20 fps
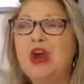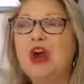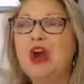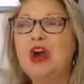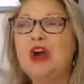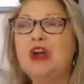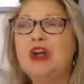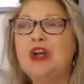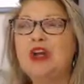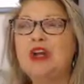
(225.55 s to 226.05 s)

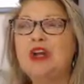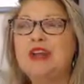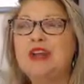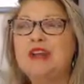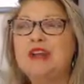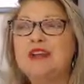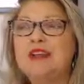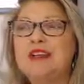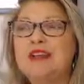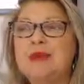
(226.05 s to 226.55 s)
are
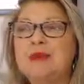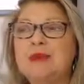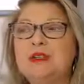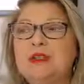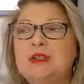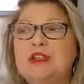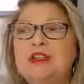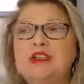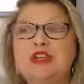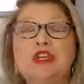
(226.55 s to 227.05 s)

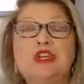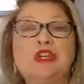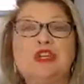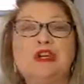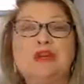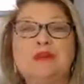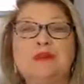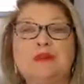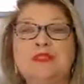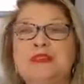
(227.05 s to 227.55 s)
damages to
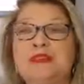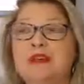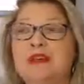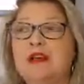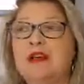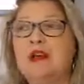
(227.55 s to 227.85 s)
nerves